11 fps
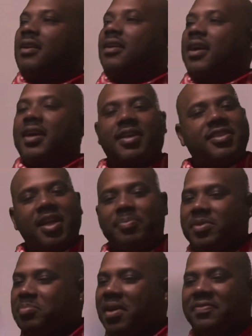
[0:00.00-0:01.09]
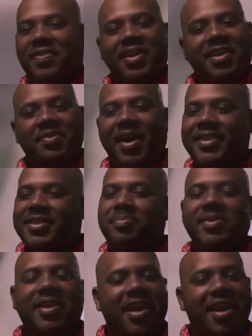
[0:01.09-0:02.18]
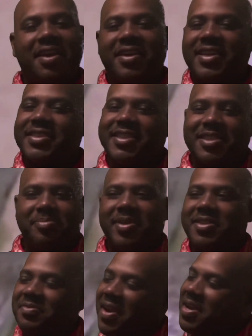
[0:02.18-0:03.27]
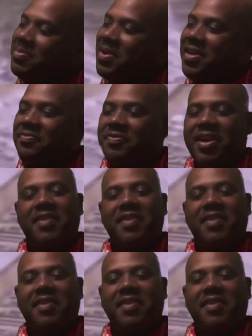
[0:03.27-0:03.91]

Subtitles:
And he'll jump his motherfucking little ass up in the air and kiss this bitch, right, man, in front of